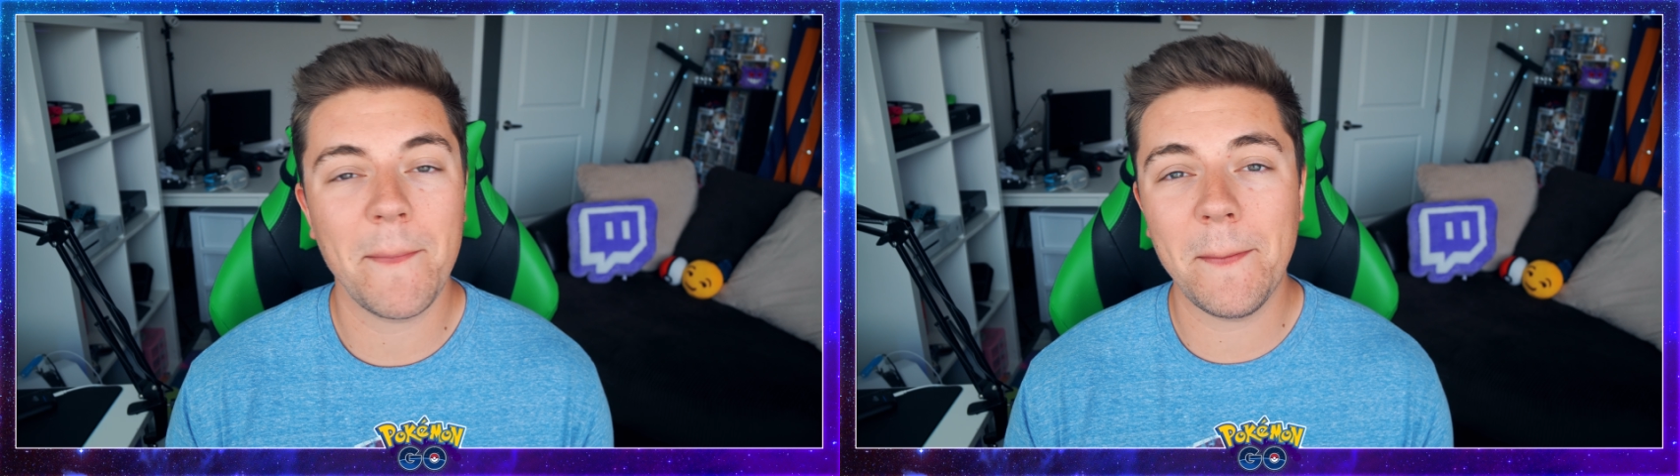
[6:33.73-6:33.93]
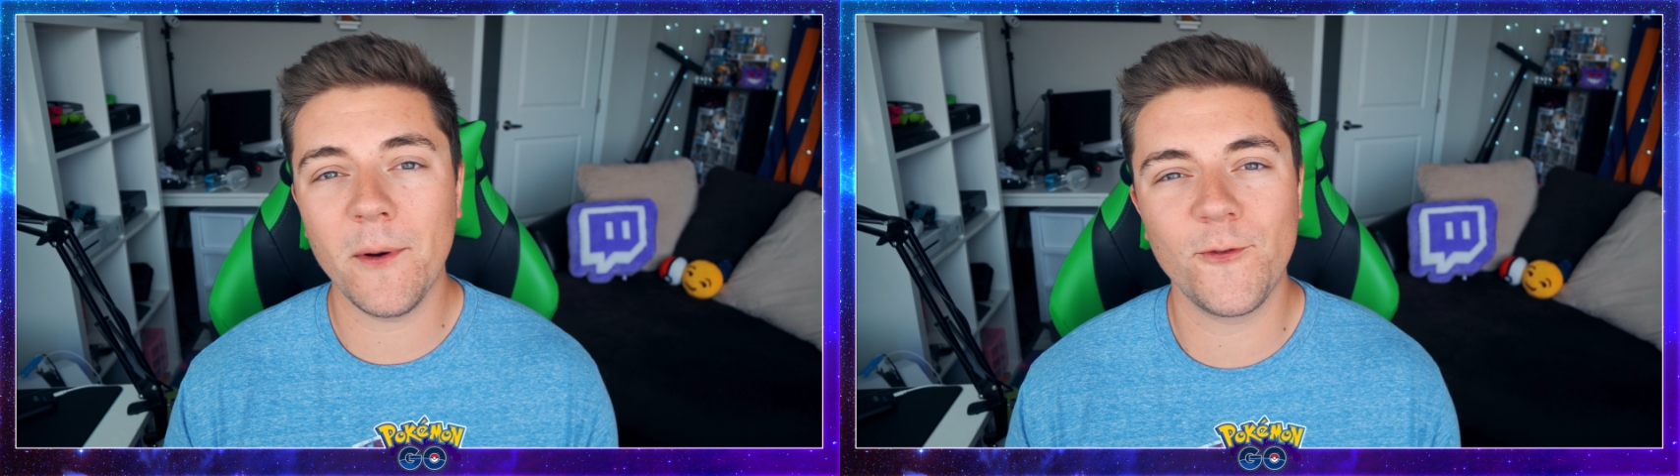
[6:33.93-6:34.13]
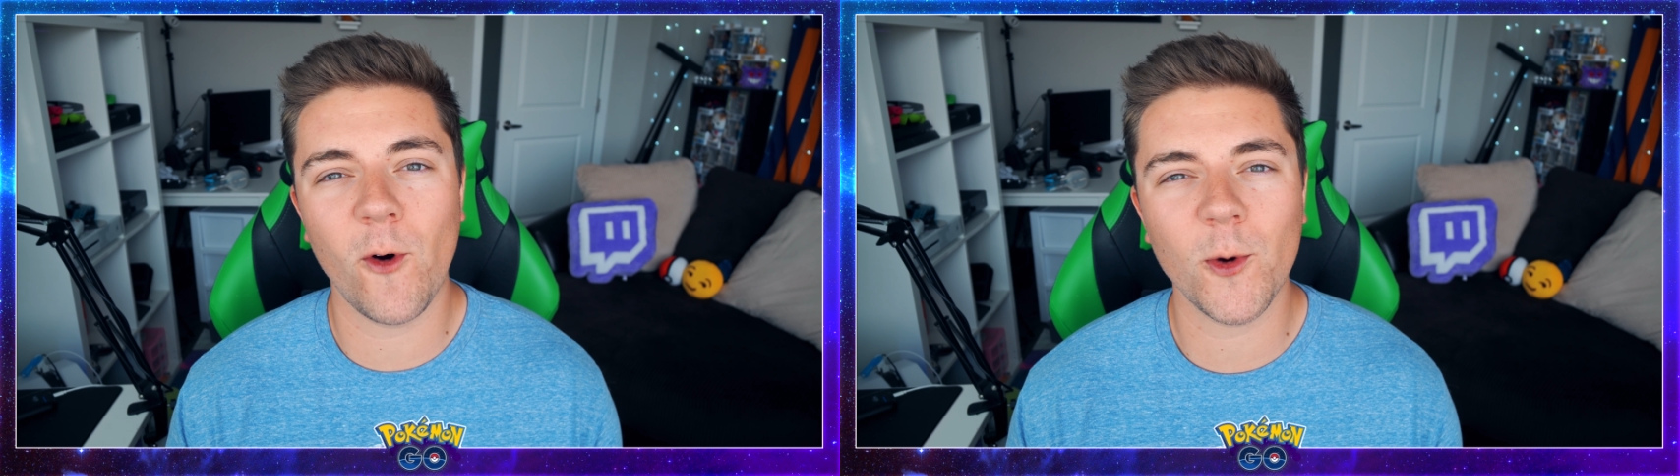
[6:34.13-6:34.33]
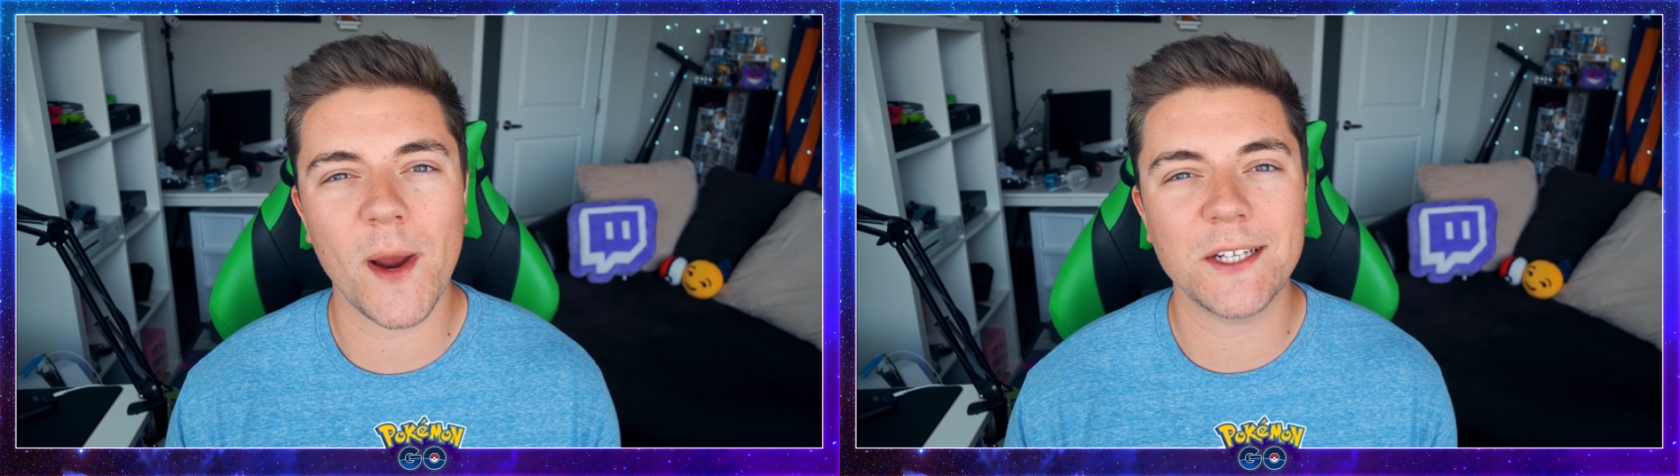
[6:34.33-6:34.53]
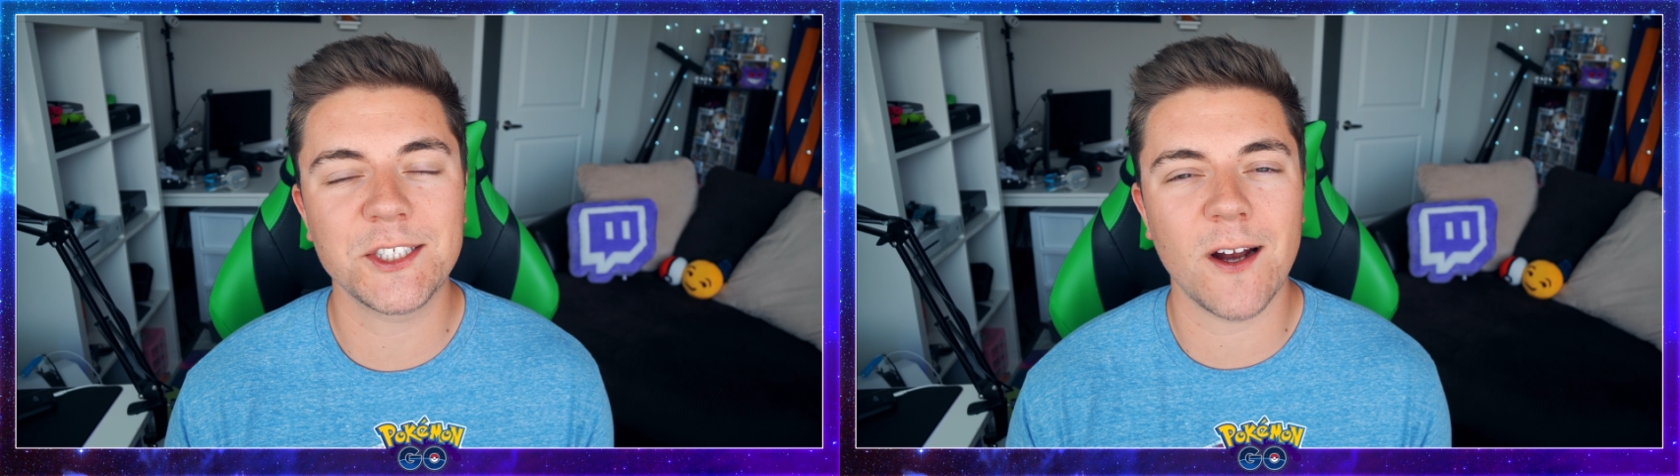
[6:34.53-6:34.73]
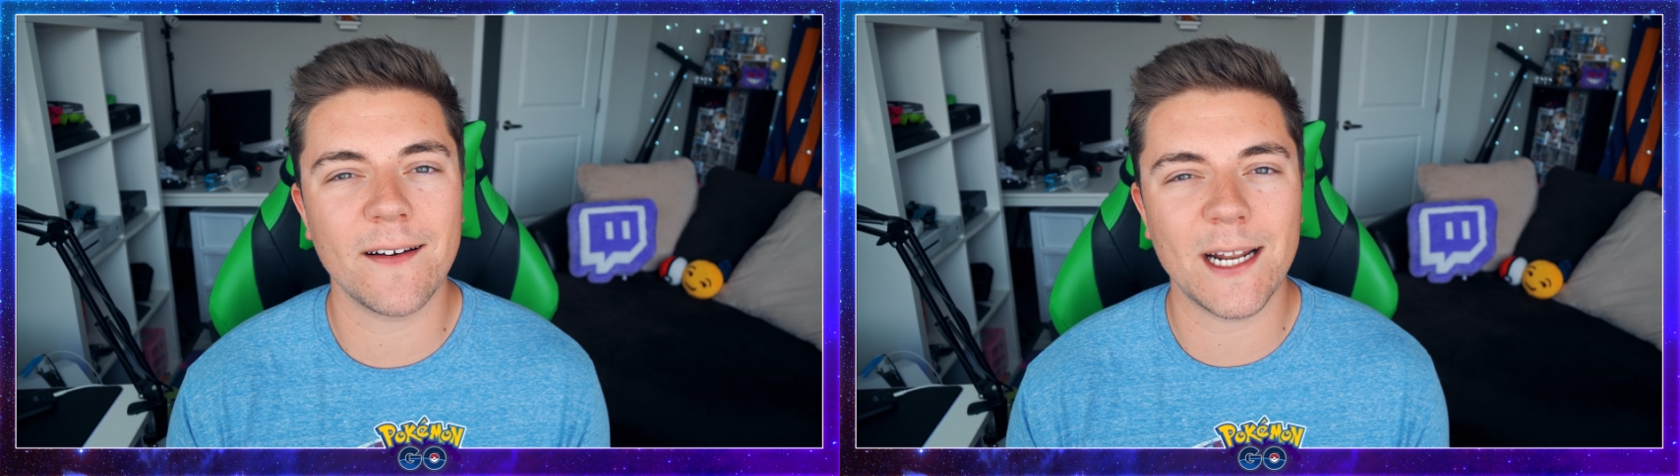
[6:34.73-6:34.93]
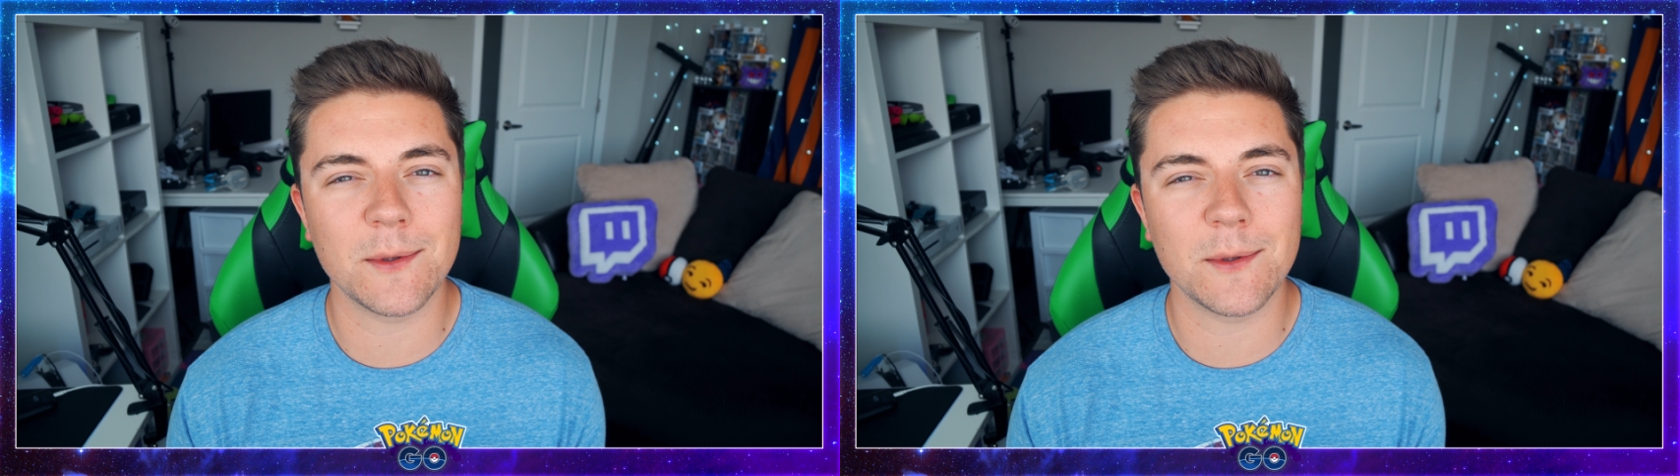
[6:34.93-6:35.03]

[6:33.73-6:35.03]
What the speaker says: I mean, before Raid started,